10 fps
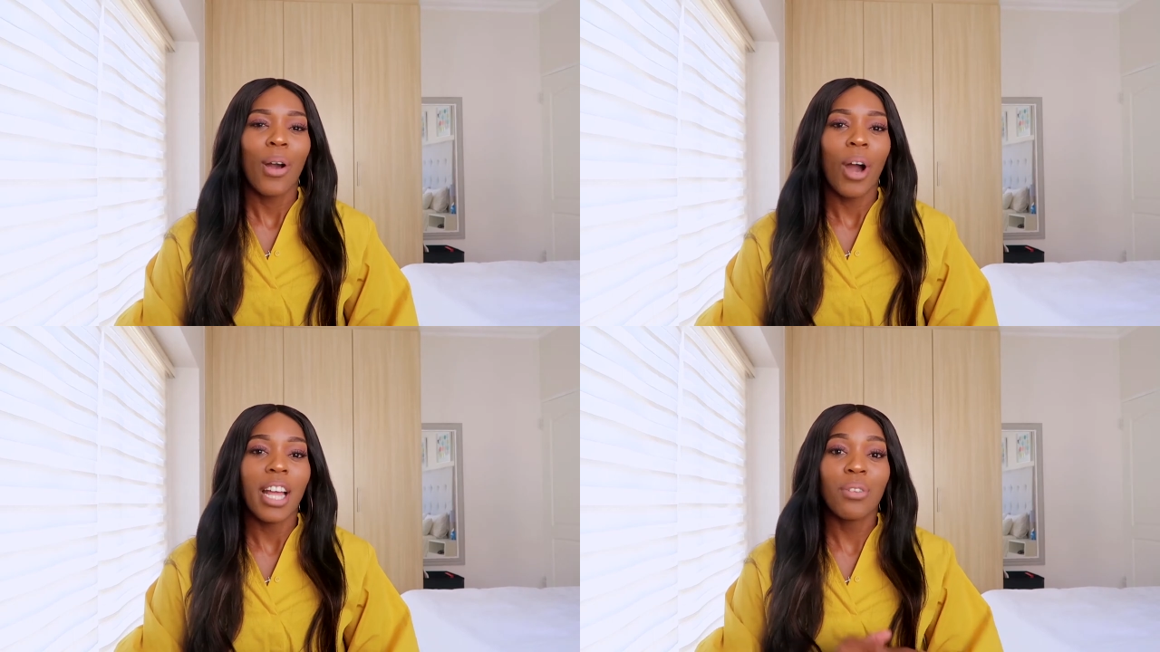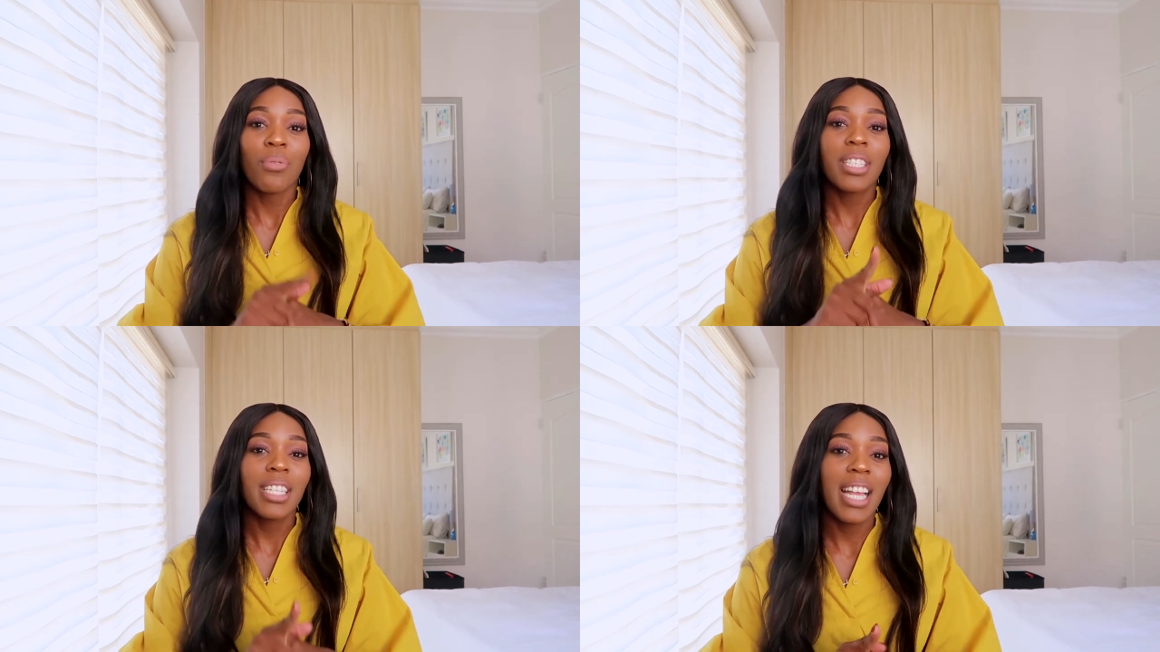And the
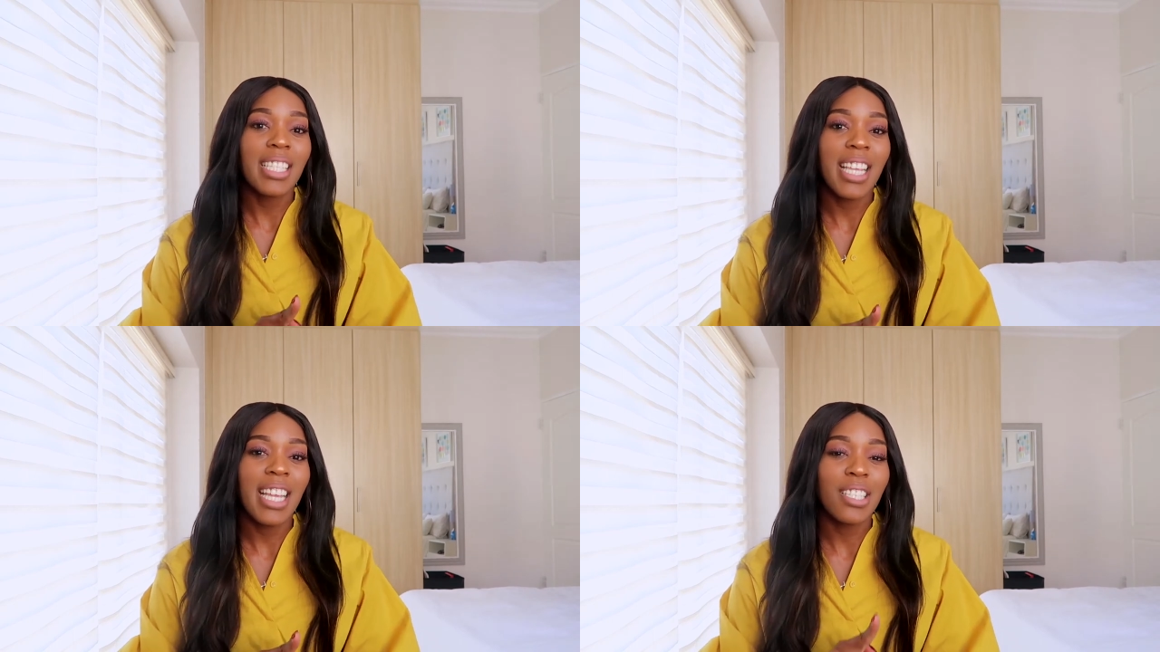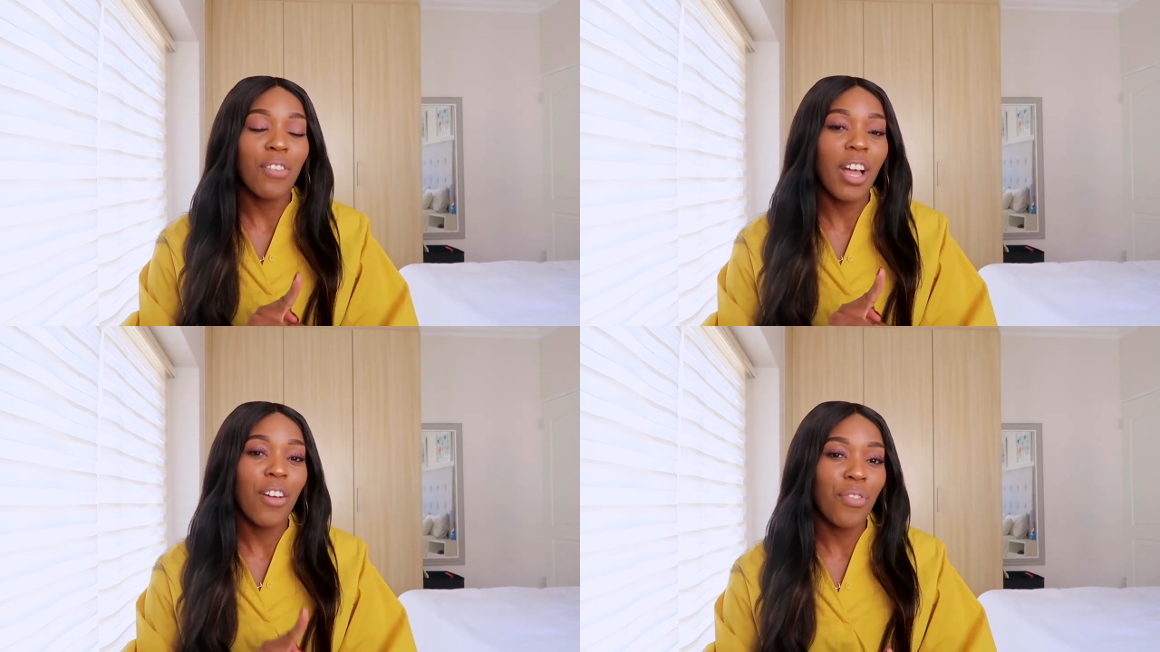reason I say it's
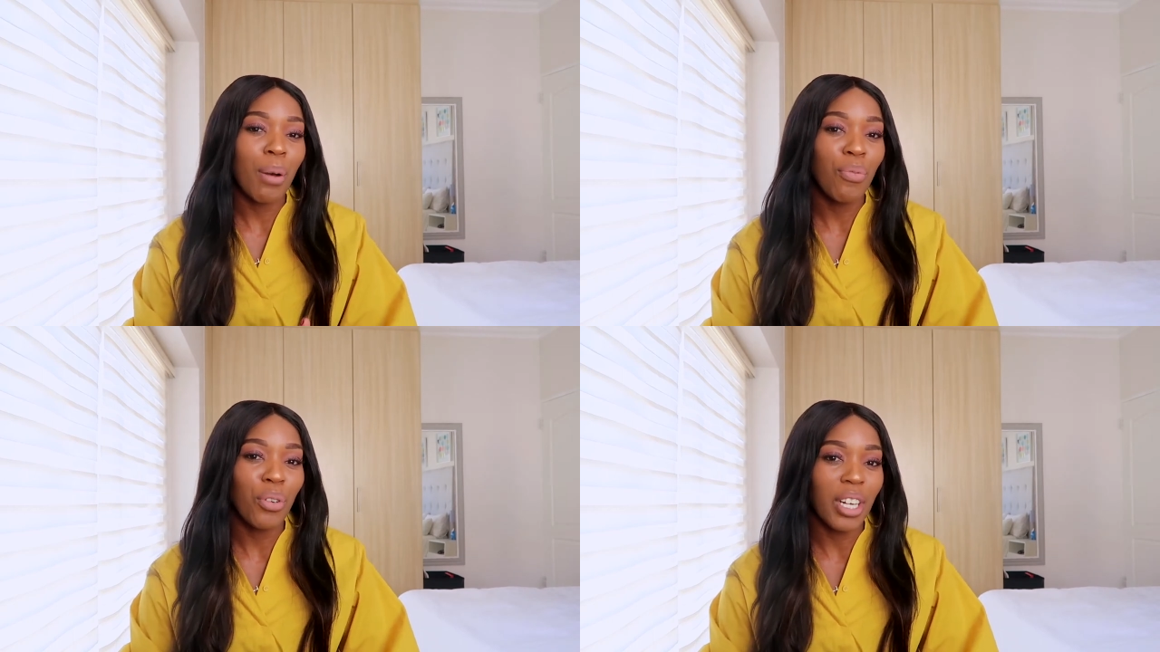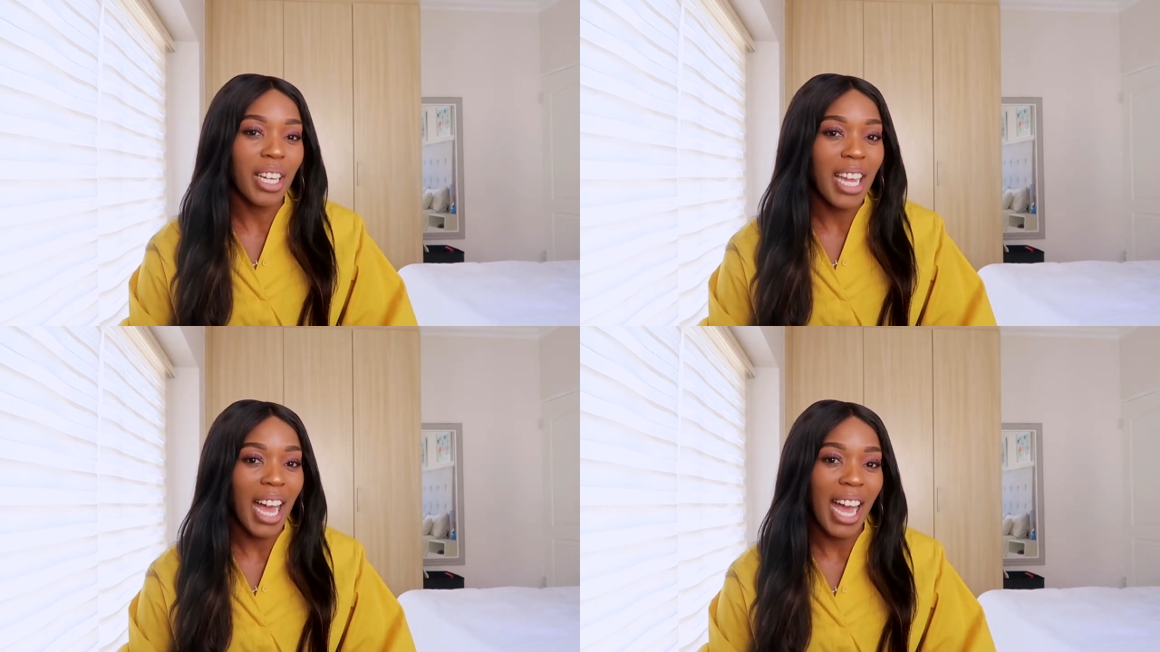an F up for a
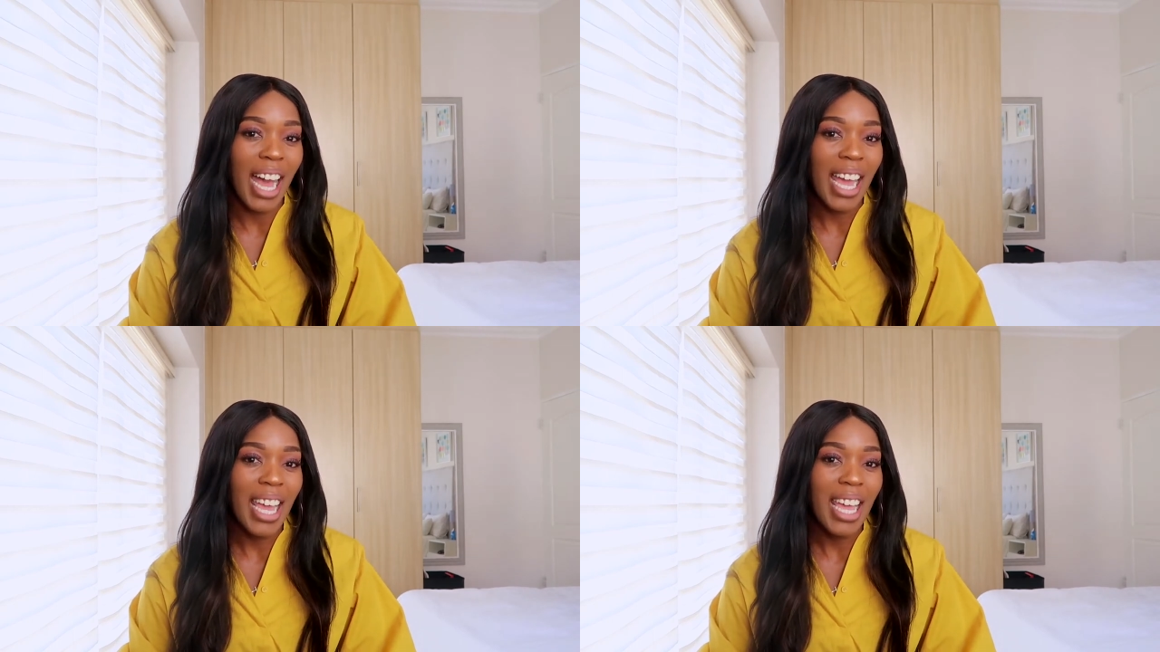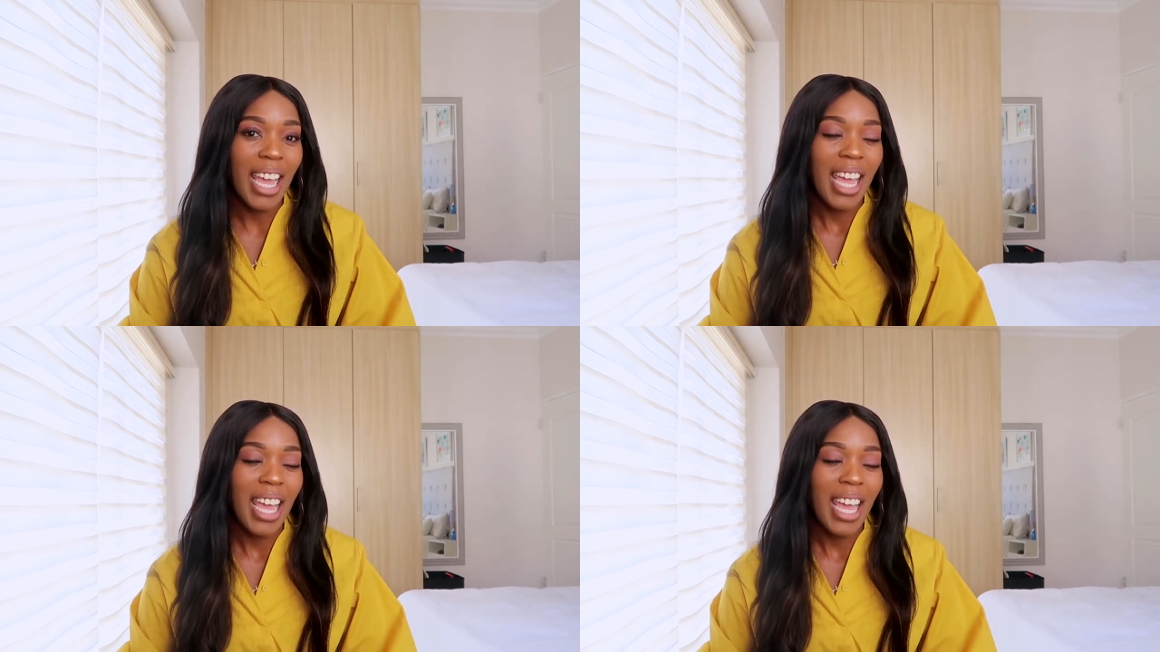guy,